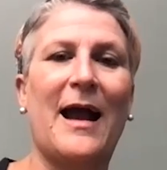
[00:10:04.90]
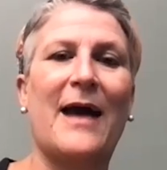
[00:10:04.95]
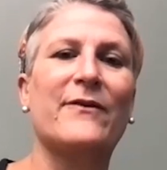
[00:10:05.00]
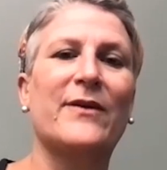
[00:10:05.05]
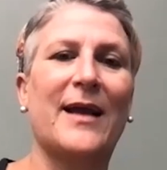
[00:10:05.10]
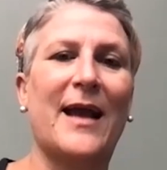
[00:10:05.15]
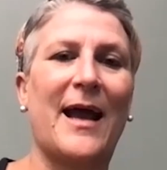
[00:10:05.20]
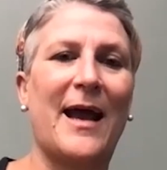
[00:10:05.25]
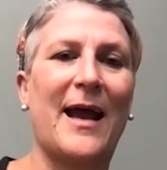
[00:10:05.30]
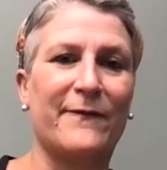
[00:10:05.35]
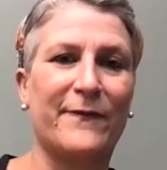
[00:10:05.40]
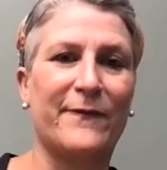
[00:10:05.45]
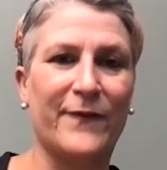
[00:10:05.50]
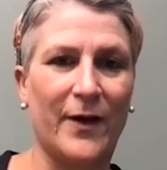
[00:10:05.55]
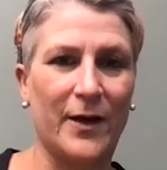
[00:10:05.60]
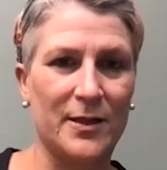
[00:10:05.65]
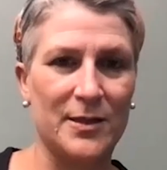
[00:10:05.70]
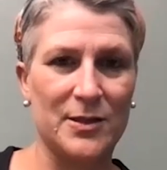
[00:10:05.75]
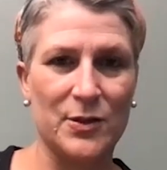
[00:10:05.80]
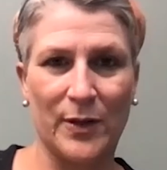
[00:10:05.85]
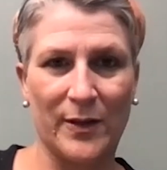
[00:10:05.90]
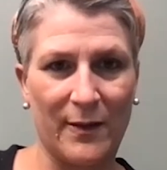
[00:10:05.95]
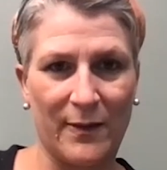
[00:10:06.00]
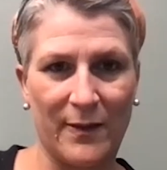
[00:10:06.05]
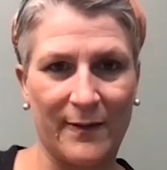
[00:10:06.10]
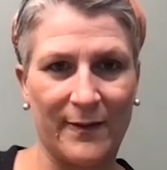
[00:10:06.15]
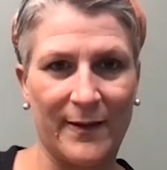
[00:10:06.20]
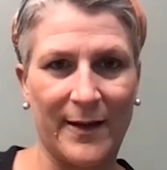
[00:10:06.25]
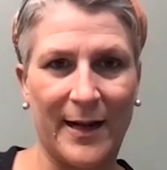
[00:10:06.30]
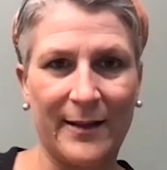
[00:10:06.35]
having had fun doing the
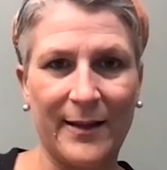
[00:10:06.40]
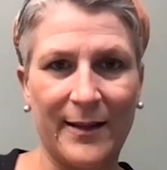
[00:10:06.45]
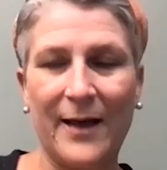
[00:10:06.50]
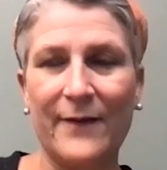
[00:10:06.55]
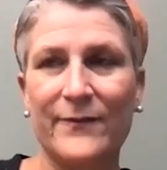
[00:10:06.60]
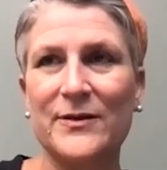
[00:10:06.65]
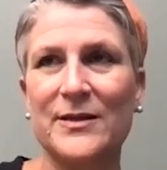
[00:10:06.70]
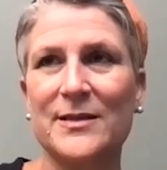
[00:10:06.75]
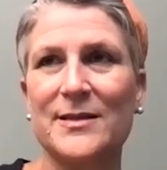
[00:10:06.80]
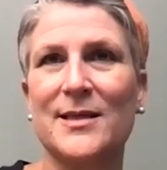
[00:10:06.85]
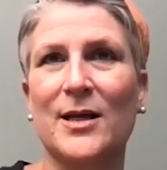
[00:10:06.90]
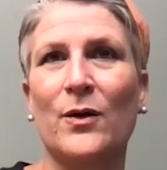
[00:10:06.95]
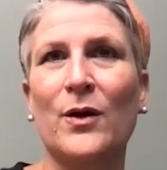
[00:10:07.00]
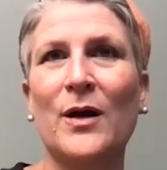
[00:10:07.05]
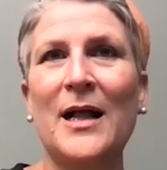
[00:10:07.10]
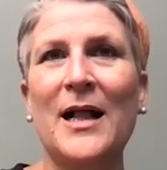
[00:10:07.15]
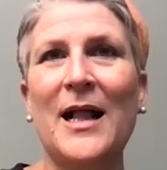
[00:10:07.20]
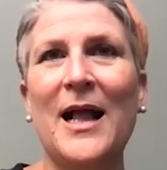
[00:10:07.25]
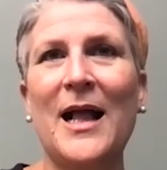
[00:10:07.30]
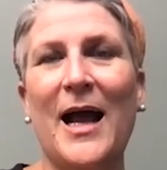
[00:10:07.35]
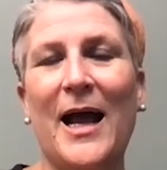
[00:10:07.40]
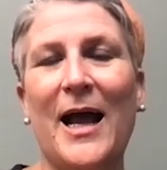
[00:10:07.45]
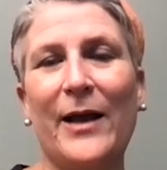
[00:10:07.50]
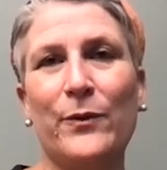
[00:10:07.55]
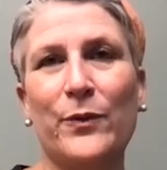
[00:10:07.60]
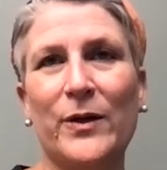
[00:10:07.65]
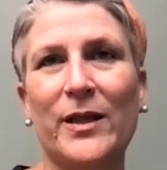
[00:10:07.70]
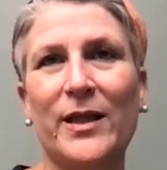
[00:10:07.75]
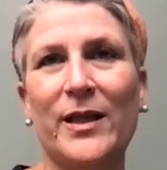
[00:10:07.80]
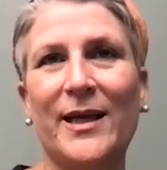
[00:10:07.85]
thing that I loved. And so I
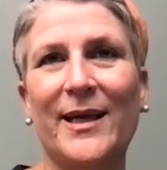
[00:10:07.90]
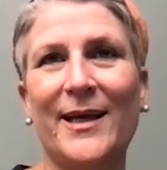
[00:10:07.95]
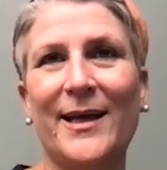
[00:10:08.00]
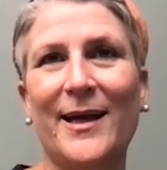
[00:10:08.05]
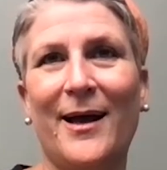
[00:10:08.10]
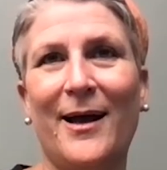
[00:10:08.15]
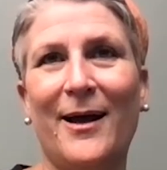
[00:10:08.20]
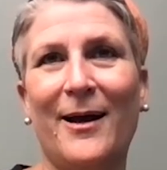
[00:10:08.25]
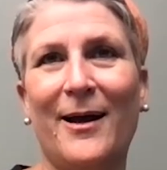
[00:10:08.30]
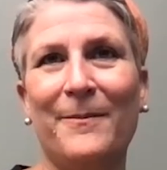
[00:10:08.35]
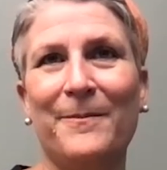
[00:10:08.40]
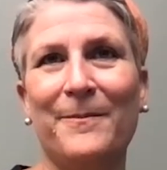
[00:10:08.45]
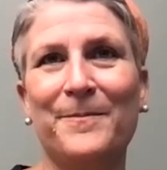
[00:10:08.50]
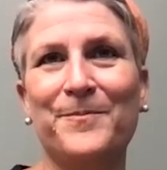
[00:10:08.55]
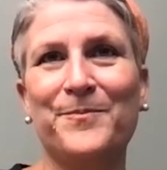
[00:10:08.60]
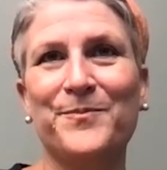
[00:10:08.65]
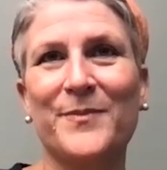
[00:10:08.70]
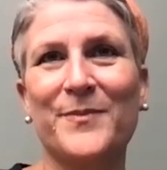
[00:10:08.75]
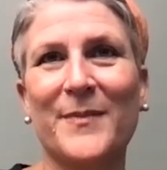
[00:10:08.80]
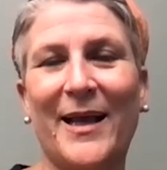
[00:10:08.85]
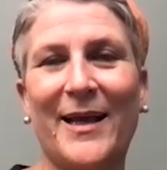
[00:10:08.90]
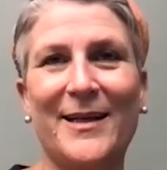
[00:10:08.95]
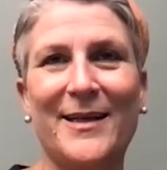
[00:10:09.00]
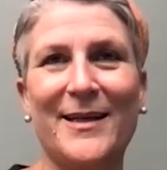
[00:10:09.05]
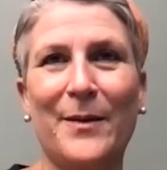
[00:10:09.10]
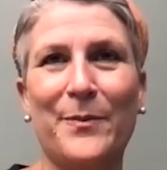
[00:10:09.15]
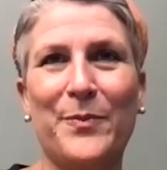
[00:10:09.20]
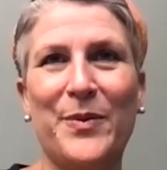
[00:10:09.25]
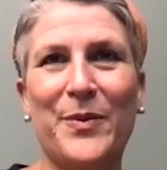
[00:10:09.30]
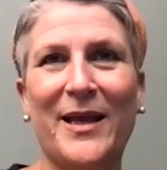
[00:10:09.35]
really I
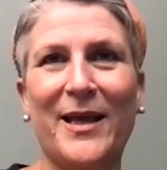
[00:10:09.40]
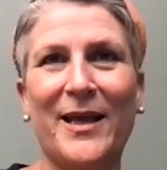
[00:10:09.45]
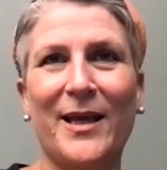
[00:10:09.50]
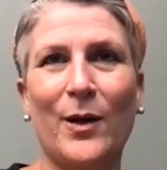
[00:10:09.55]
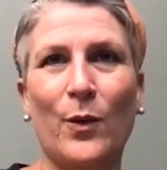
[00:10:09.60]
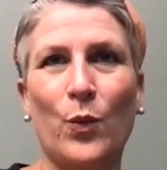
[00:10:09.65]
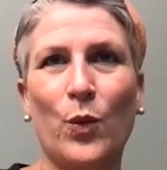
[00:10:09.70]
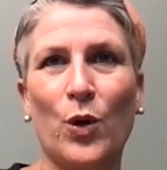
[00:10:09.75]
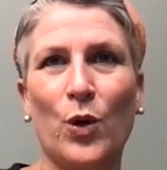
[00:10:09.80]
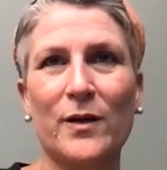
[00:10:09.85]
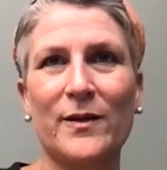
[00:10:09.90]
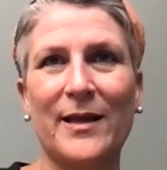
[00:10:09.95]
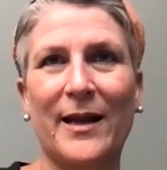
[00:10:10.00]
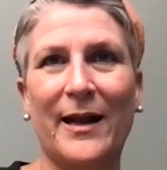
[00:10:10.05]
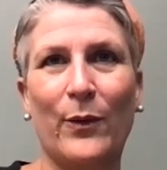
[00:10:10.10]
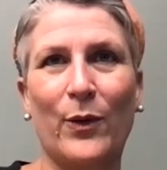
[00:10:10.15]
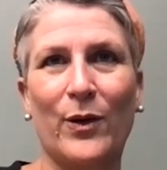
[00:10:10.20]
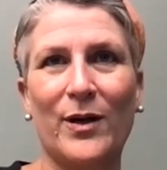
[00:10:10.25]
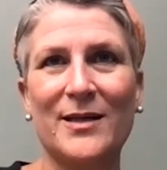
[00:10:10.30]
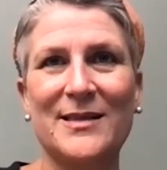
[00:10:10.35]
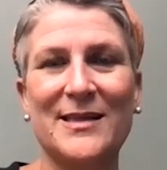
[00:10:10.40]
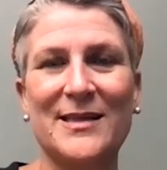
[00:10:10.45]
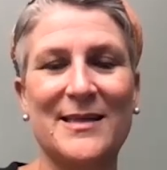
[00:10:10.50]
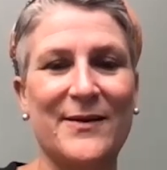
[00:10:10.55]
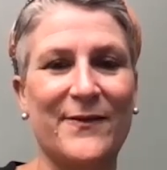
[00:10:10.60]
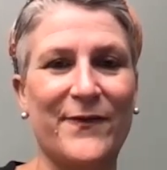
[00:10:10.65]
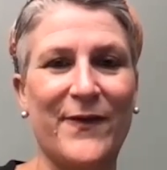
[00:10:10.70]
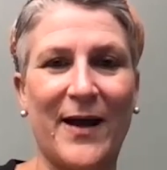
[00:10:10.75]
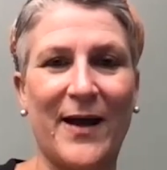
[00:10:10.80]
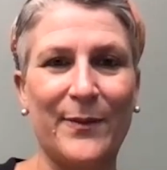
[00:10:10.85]
ended up picking a word that I wanted to
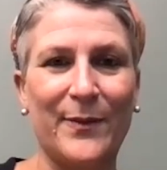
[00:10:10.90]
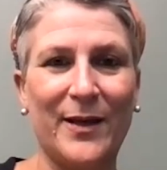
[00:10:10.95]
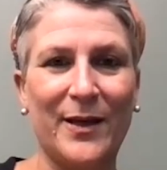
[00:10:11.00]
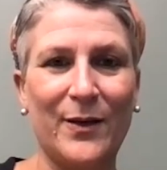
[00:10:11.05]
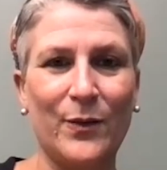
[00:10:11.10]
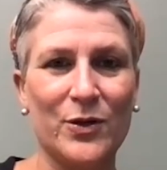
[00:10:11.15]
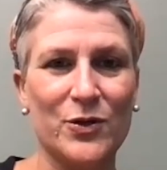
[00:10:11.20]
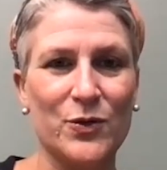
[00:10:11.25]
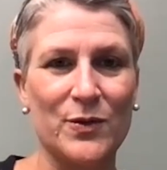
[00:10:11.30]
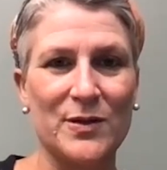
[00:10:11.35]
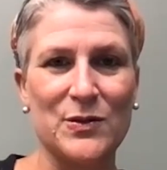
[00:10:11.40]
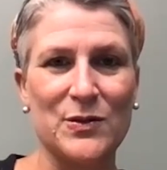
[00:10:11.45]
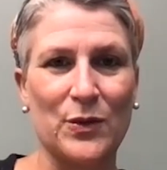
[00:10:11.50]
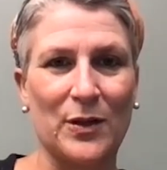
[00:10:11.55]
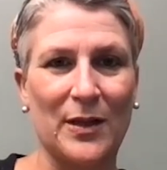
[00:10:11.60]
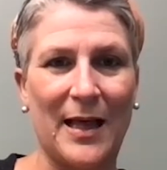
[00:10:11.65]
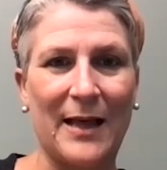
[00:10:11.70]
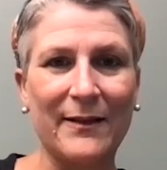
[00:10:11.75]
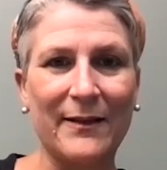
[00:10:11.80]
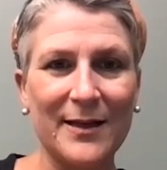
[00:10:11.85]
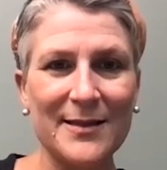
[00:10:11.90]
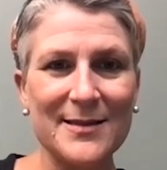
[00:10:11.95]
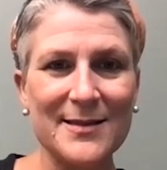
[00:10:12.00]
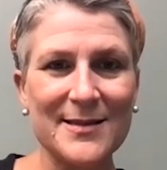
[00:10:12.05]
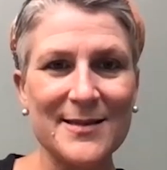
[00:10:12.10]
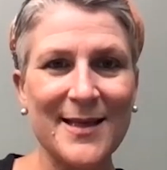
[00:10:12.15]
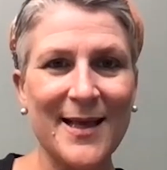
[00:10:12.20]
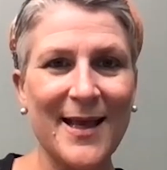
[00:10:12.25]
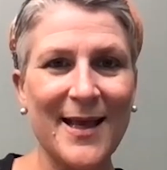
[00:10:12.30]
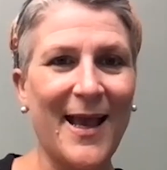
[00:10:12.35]
define me, which was
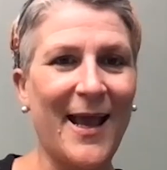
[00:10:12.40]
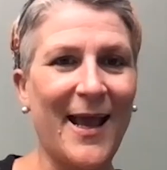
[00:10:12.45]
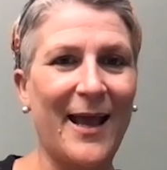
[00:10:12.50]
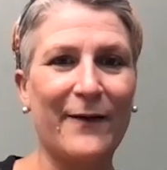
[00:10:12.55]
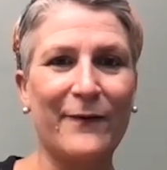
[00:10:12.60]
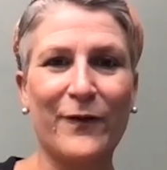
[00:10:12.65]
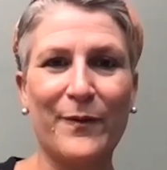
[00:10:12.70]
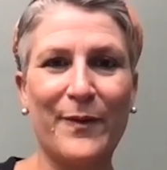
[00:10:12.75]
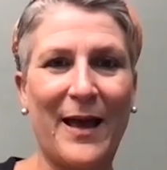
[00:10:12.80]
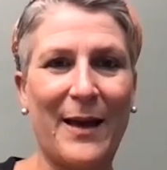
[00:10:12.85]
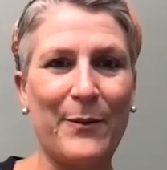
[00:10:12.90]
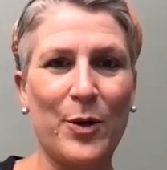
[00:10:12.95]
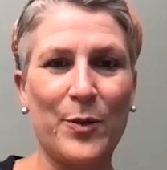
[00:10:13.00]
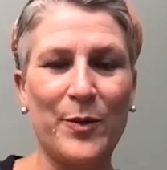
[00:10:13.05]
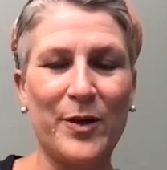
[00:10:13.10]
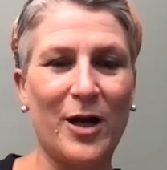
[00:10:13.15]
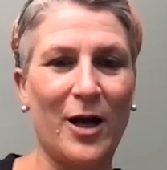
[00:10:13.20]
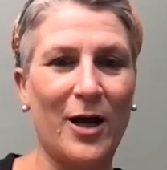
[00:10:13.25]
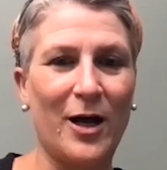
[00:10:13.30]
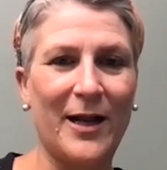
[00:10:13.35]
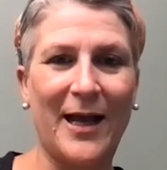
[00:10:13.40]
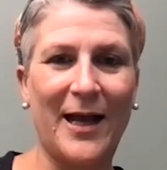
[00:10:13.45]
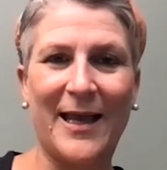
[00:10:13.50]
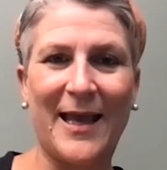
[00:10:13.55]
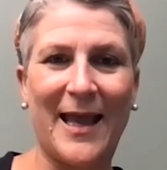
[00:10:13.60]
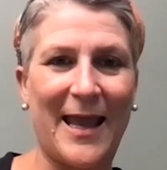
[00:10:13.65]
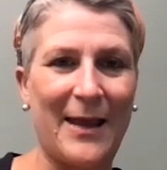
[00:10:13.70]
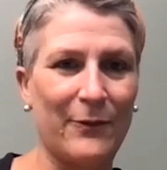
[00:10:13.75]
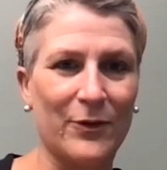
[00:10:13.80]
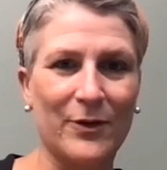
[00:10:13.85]
relentless. And from that moment on, I
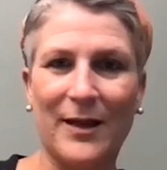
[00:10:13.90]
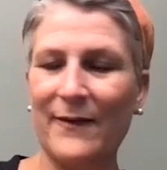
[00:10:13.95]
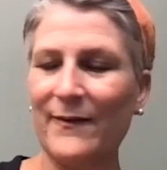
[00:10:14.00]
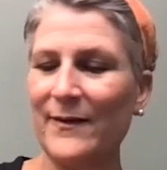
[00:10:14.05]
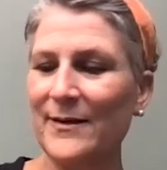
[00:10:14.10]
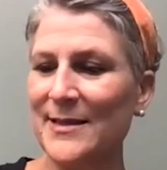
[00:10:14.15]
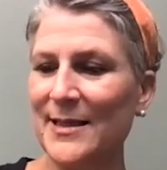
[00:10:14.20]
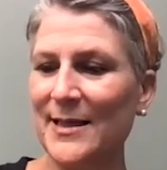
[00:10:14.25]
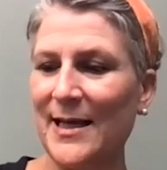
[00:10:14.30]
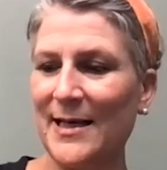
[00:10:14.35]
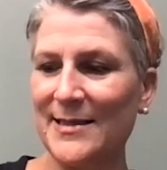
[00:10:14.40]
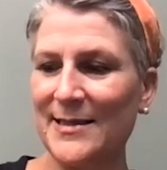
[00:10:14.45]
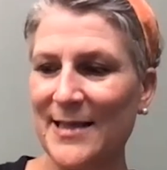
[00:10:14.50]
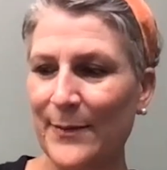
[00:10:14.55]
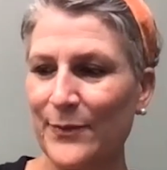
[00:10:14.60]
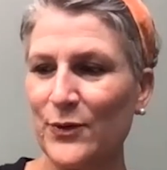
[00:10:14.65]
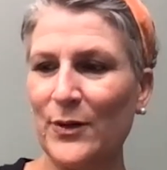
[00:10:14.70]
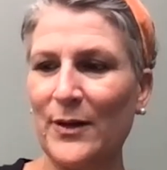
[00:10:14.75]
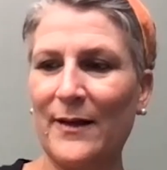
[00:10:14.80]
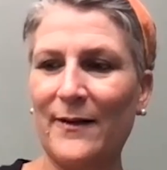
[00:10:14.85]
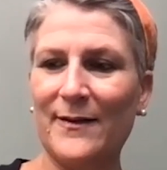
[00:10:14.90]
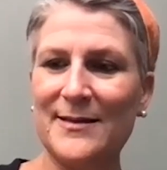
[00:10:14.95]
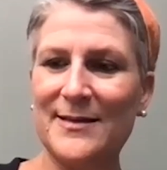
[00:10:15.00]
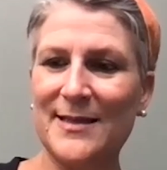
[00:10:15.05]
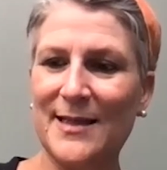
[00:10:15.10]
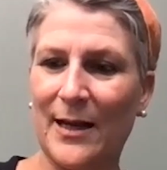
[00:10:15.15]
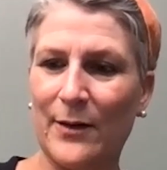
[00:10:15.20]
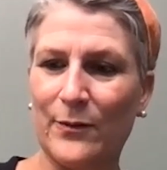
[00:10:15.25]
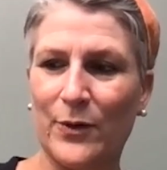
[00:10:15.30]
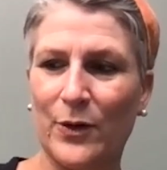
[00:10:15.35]
ate relentlessly, I slept
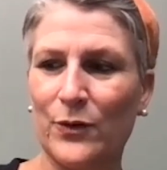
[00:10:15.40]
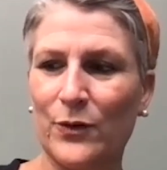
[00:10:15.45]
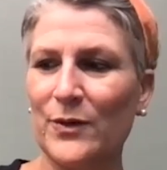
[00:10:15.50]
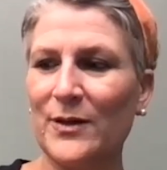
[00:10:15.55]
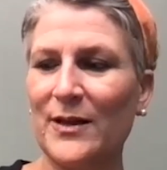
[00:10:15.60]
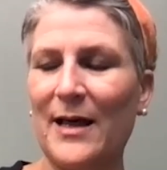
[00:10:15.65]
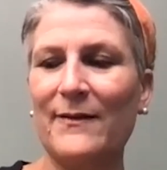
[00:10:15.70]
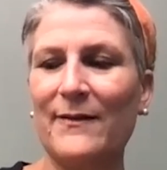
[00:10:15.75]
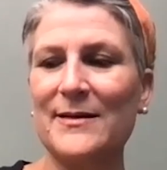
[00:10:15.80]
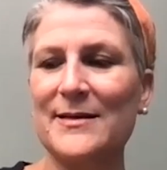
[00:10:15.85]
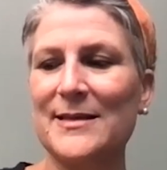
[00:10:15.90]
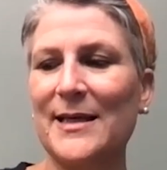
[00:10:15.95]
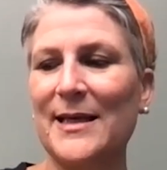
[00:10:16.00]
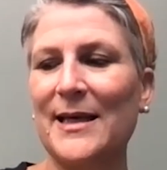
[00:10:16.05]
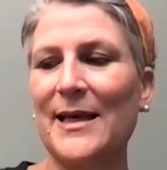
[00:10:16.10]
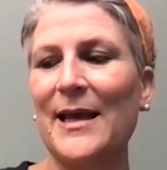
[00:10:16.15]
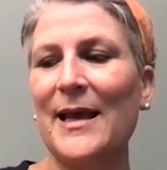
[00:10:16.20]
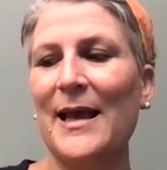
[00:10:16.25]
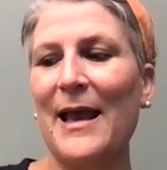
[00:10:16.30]
relentlessly, I rode relentlessly.